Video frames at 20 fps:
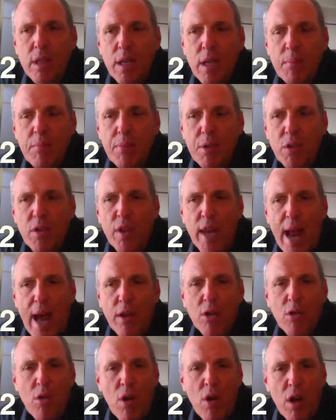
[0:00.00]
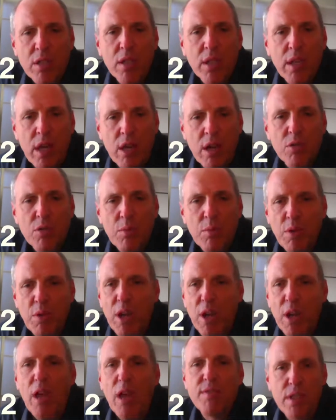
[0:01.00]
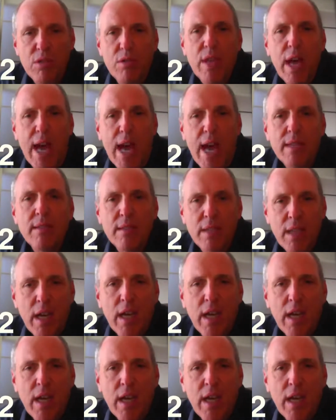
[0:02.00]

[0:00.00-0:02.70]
build it out across the country. Would love to do that. Yeah.